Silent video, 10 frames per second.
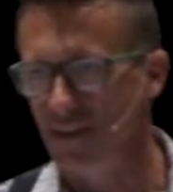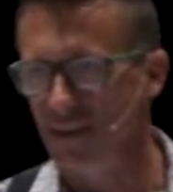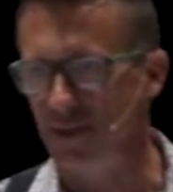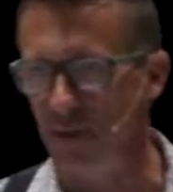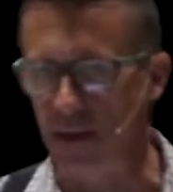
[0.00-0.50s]

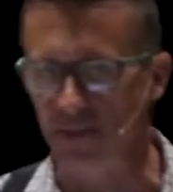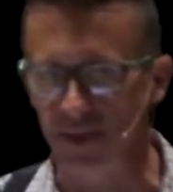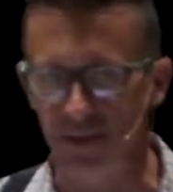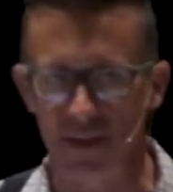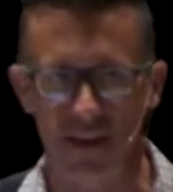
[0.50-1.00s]
his
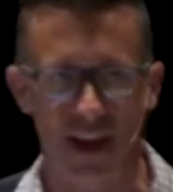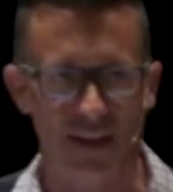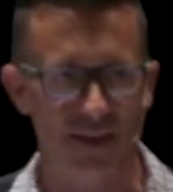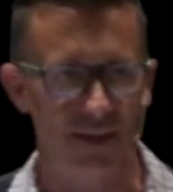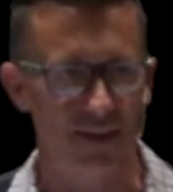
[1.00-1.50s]
baptism and that,
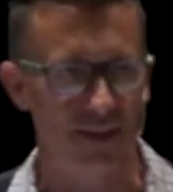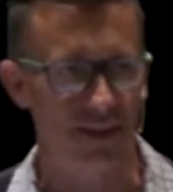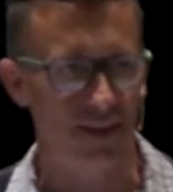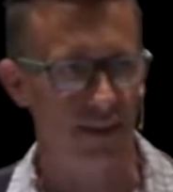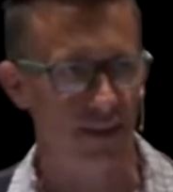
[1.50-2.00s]
and, and,
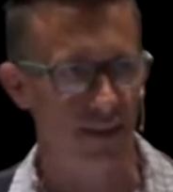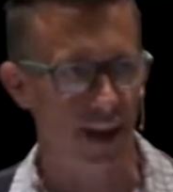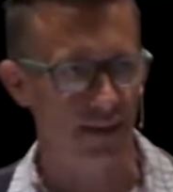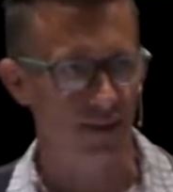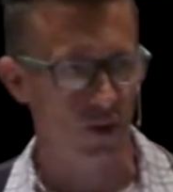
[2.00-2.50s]
he, and he
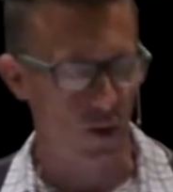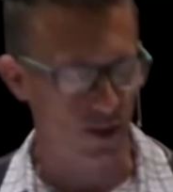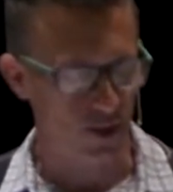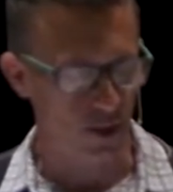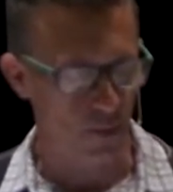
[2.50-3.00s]
asked the
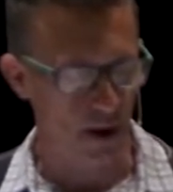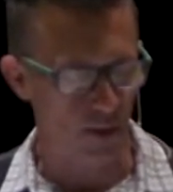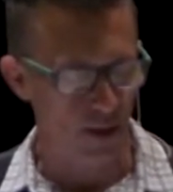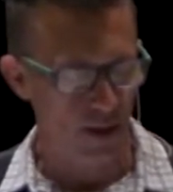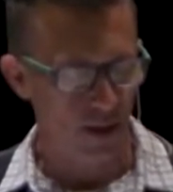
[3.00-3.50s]
question about